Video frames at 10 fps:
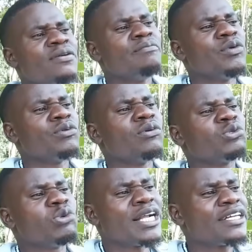you know,
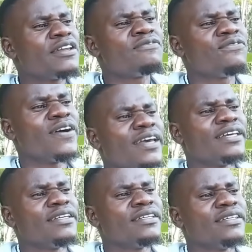to rectify
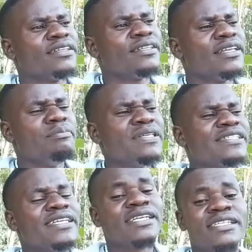the
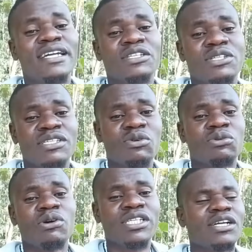mistakes that should
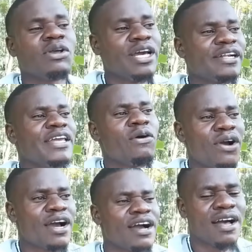not re
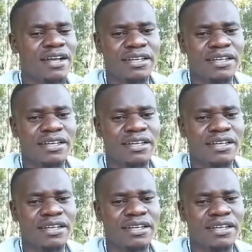reoccur